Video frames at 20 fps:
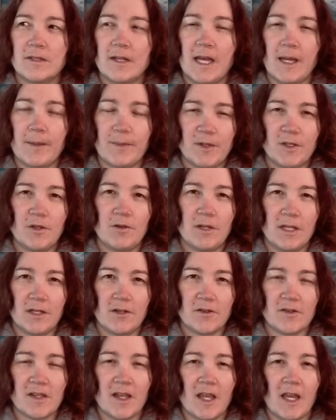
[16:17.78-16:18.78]
times you need
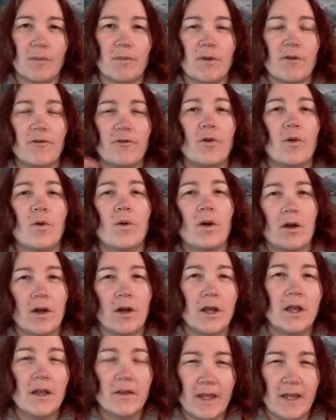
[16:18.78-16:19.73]
to sign before